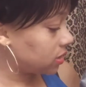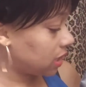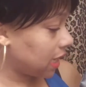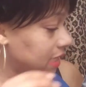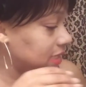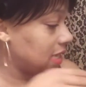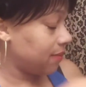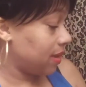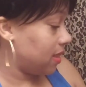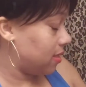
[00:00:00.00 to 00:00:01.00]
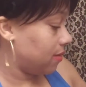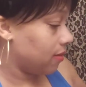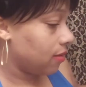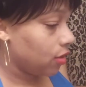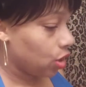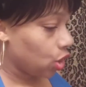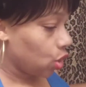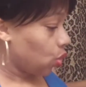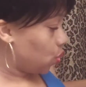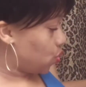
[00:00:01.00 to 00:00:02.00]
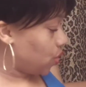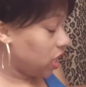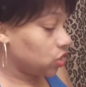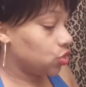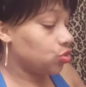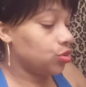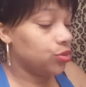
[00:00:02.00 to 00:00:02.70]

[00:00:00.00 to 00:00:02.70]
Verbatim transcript: Like I said, I'm in the restroom.